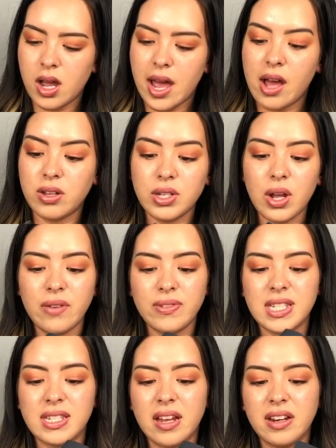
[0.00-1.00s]
I also have a
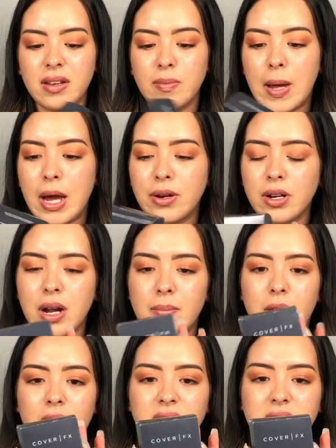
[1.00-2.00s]
setting powder I
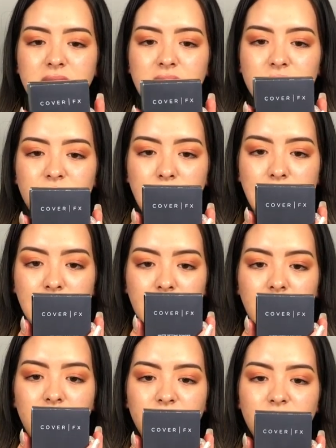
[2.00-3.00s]
bought. This is the
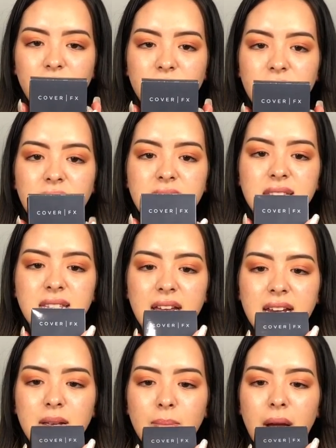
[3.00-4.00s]
Cover Effect
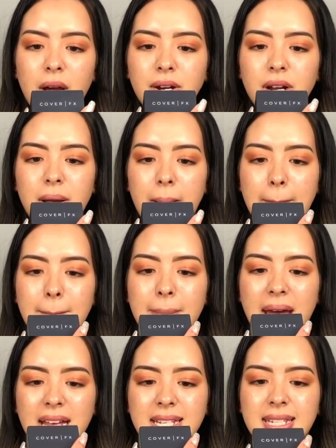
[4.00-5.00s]
setting powder,
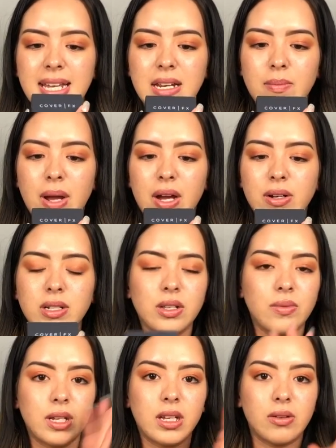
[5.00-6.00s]
matte setting powder, so
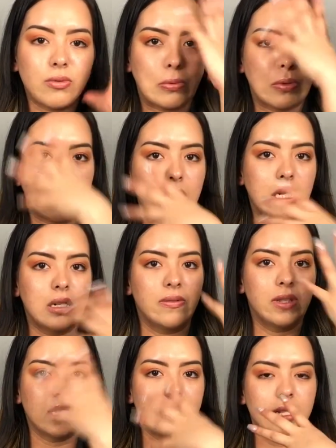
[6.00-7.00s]
we can get rid of
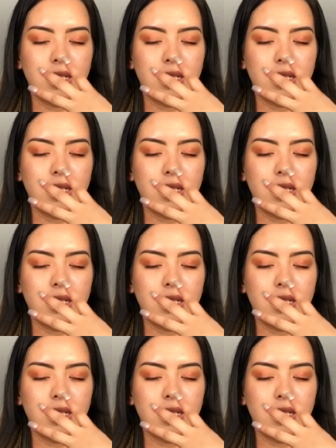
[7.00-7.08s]
this